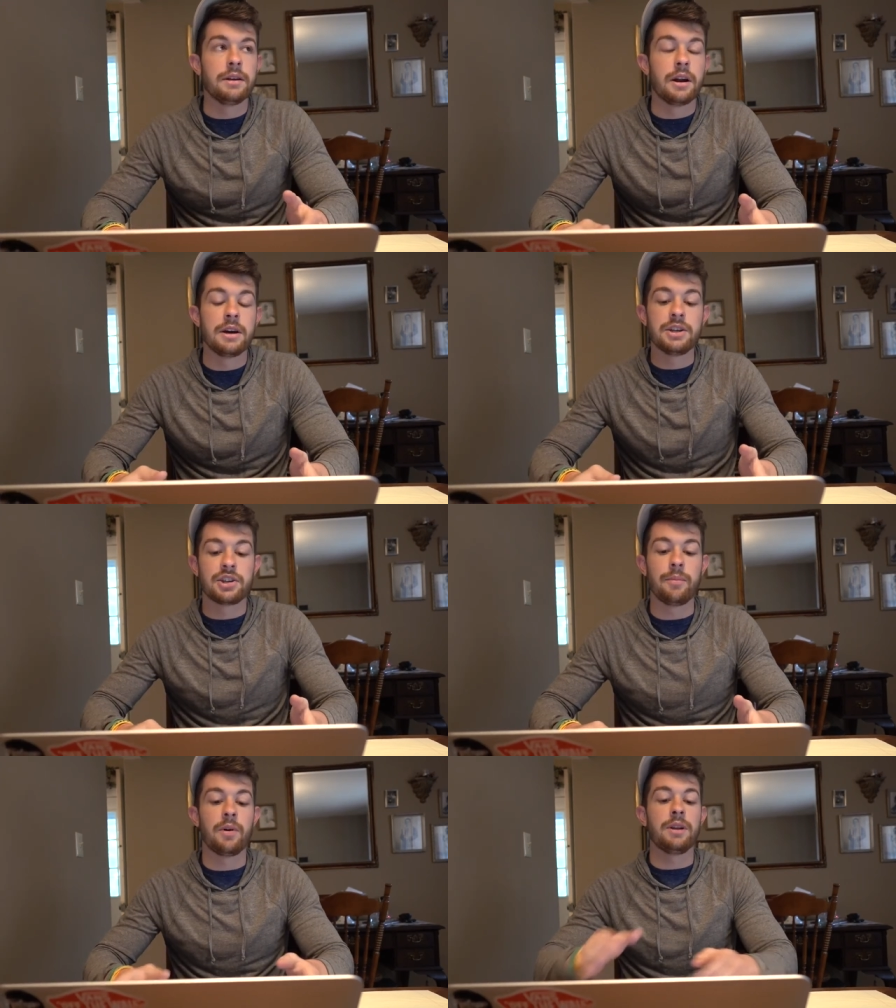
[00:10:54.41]
You know,
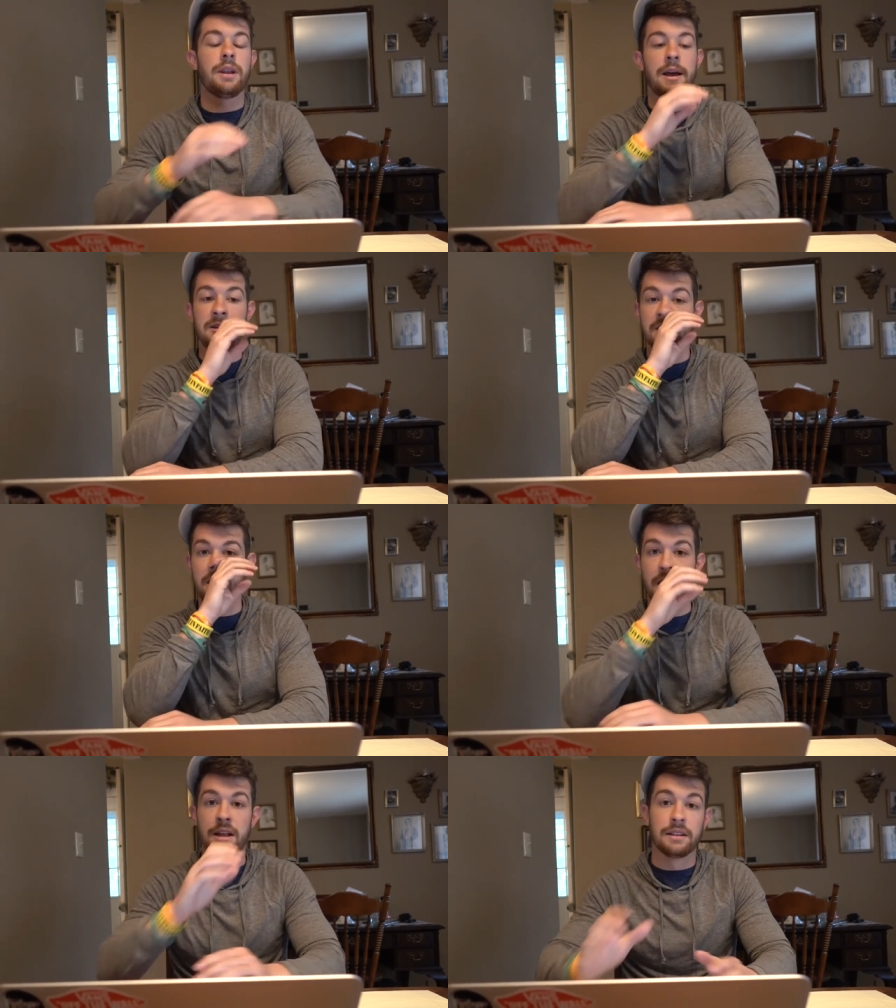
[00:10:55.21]
he's someone that you
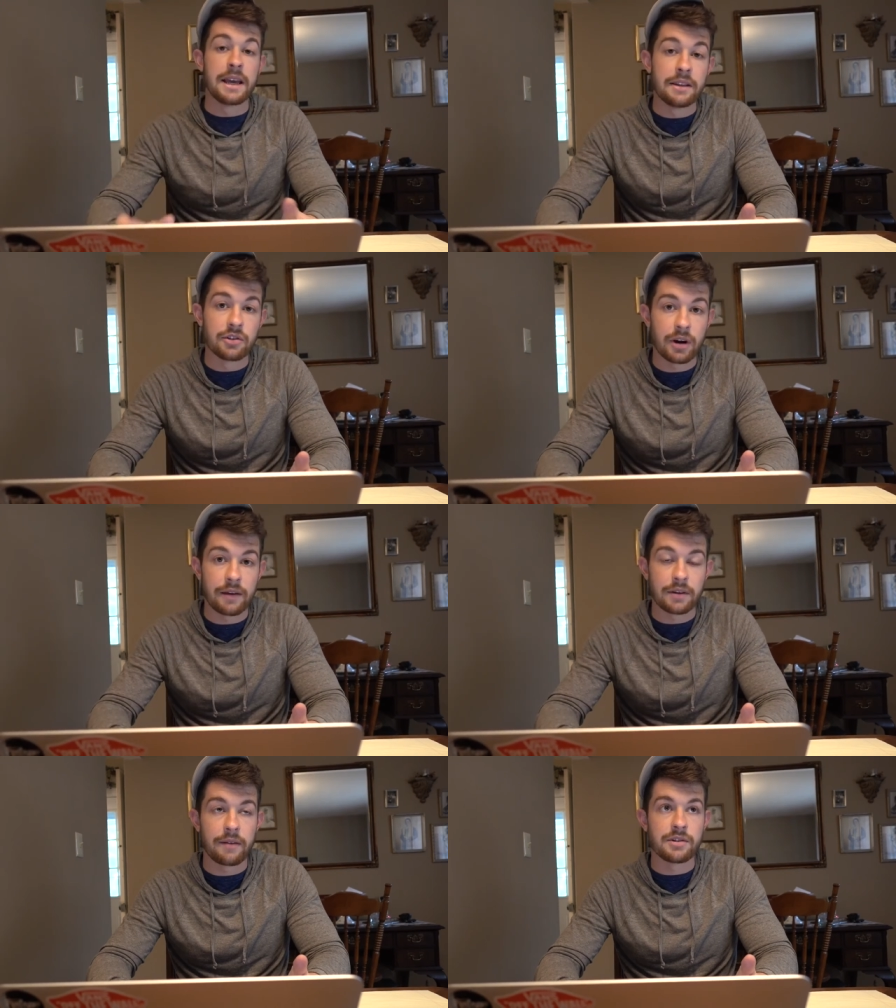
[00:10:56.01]
can get late in
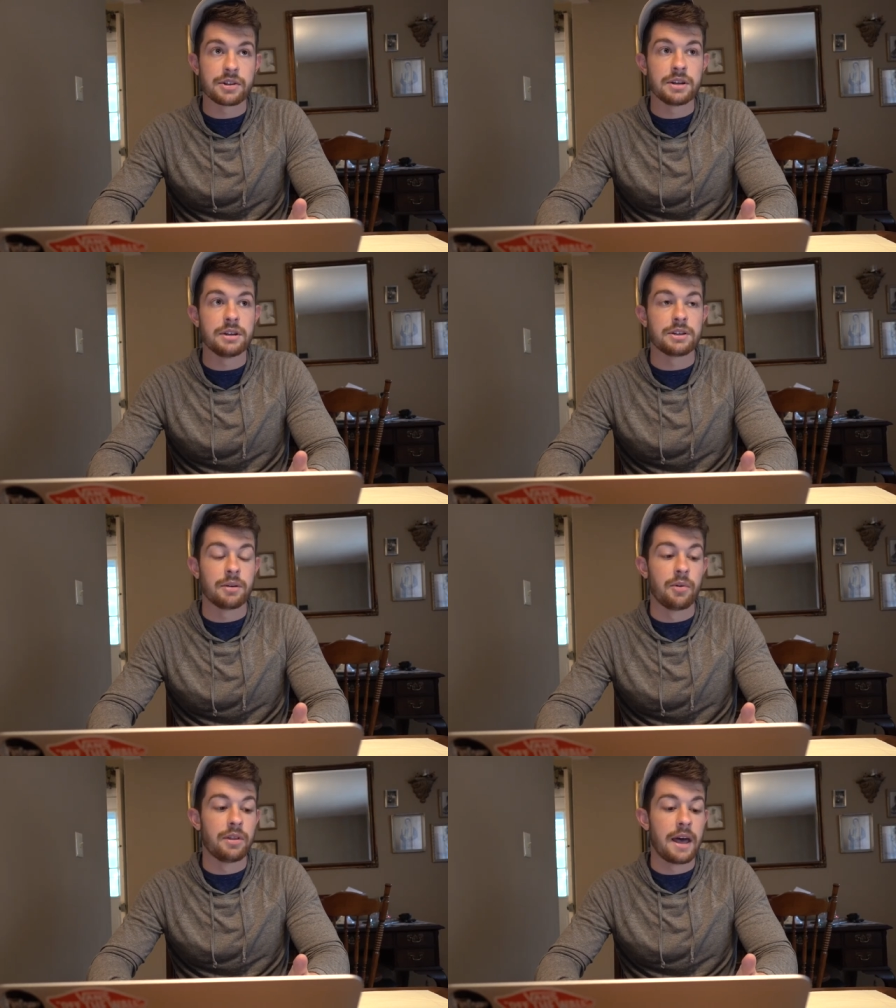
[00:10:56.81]
drafts, obviously. He's
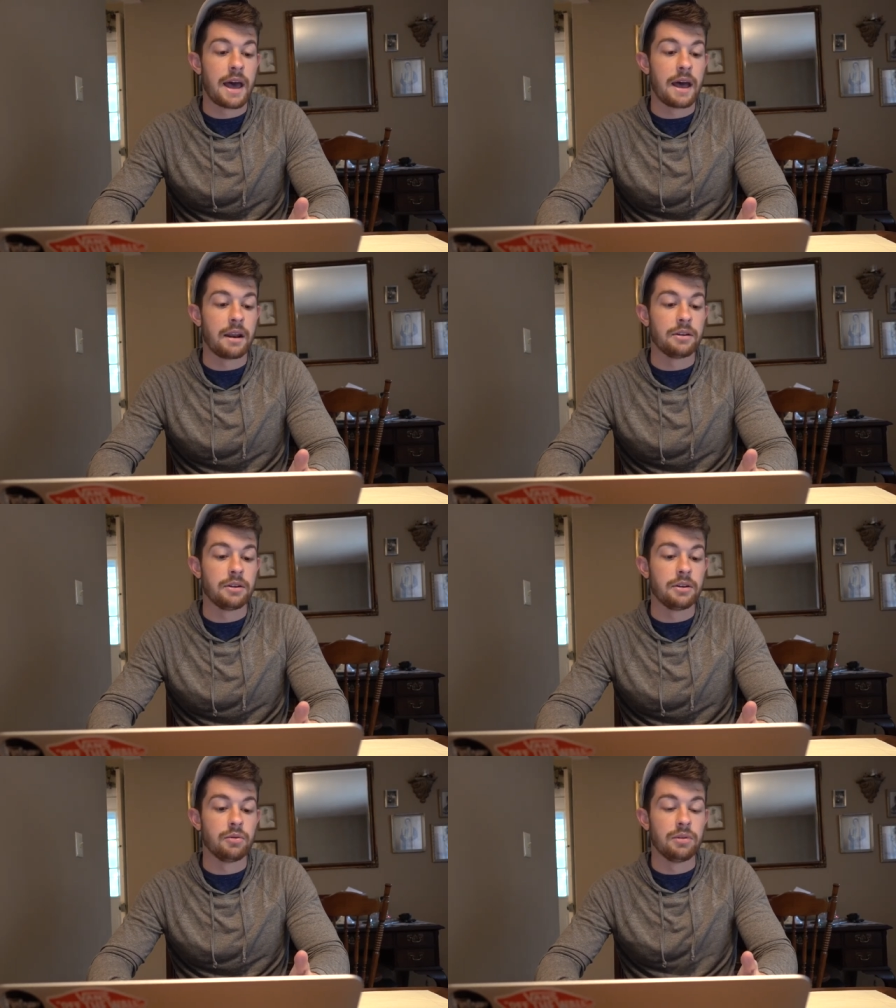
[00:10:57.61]
someone that
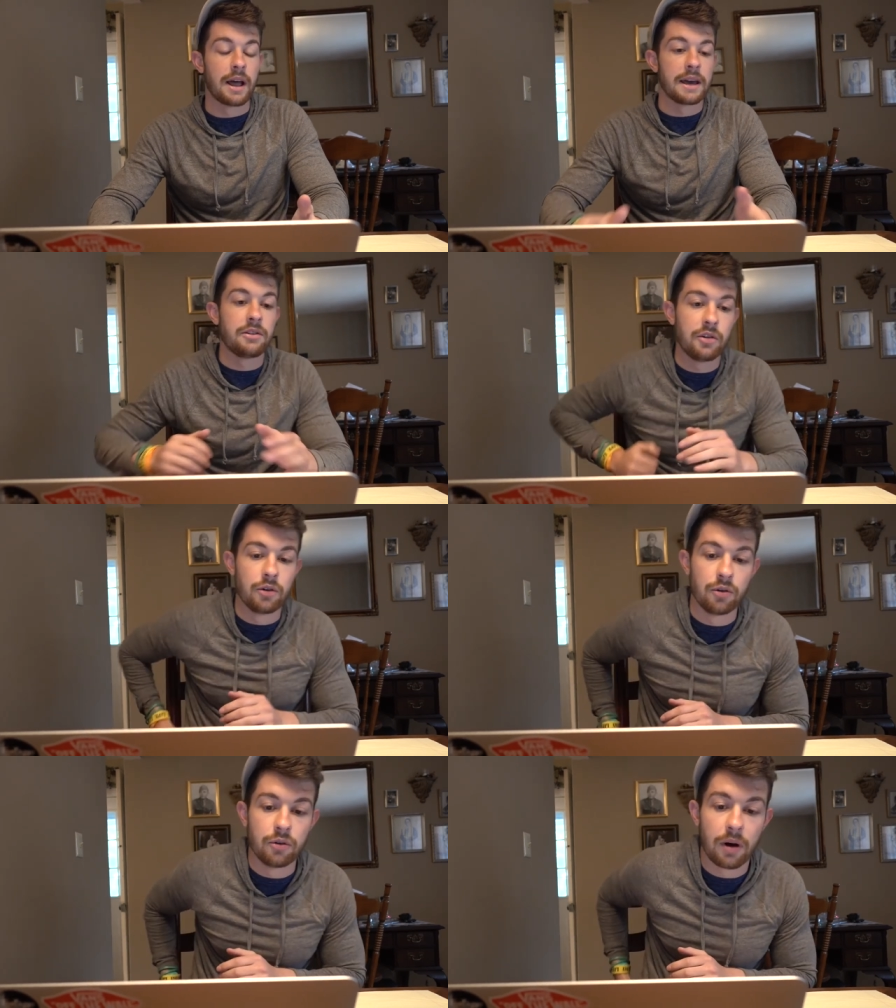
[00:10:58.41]
you'd like
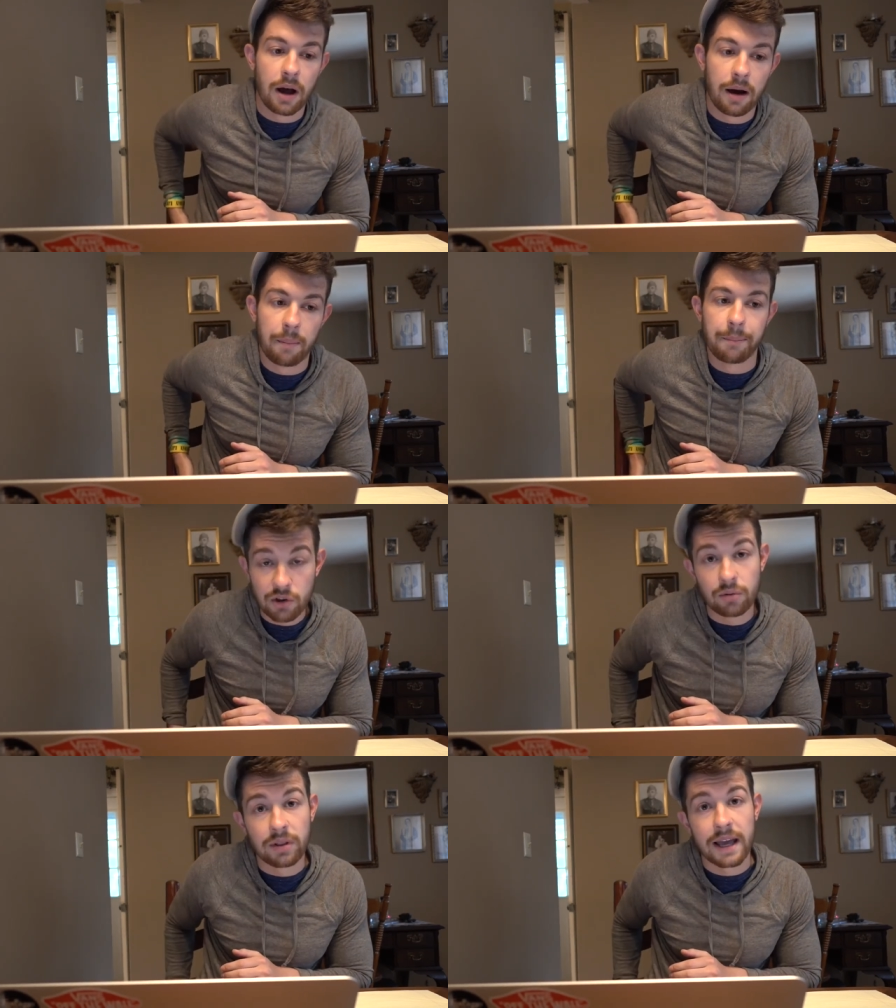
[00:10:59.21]
to
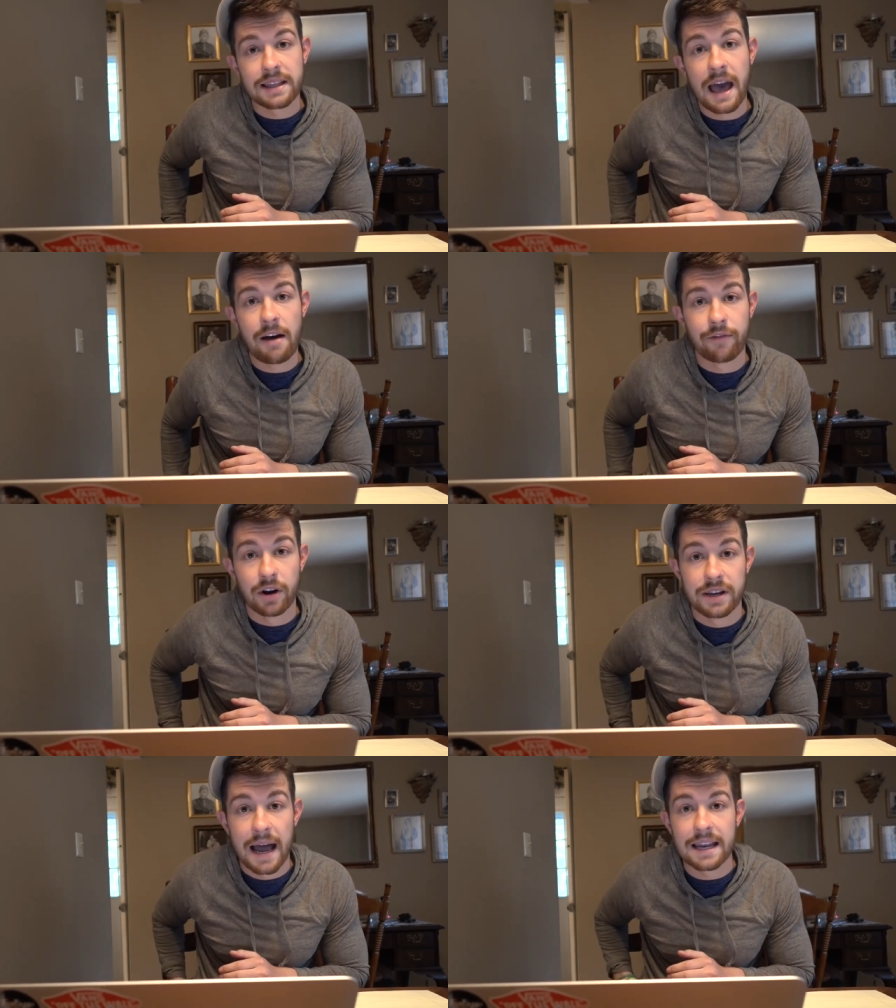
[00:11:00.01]
um, you'd like to have
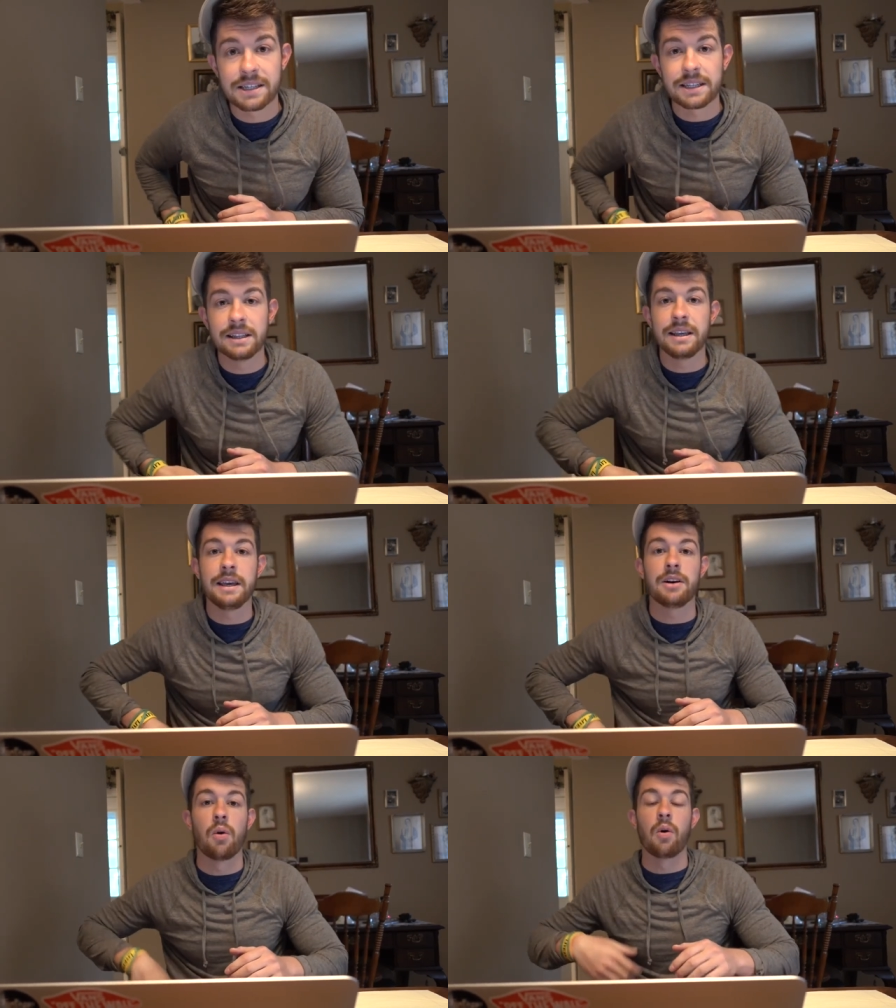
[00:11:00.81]
for a dynasty
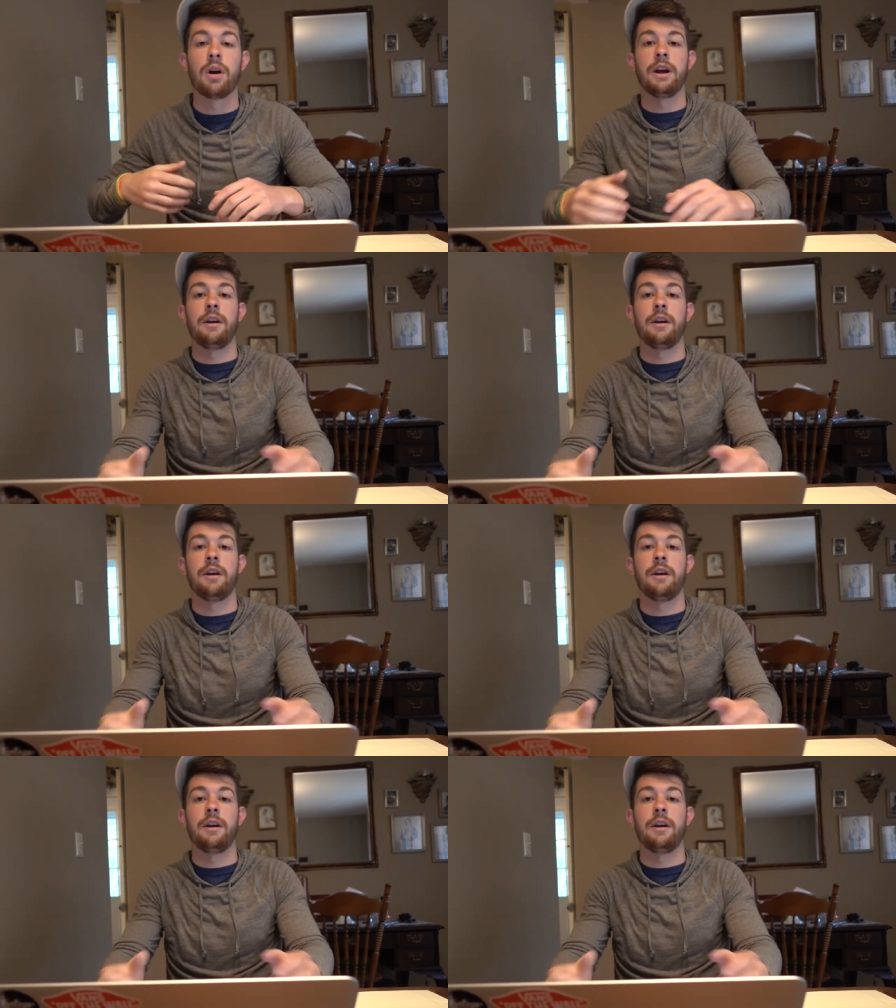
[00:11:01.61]
league, or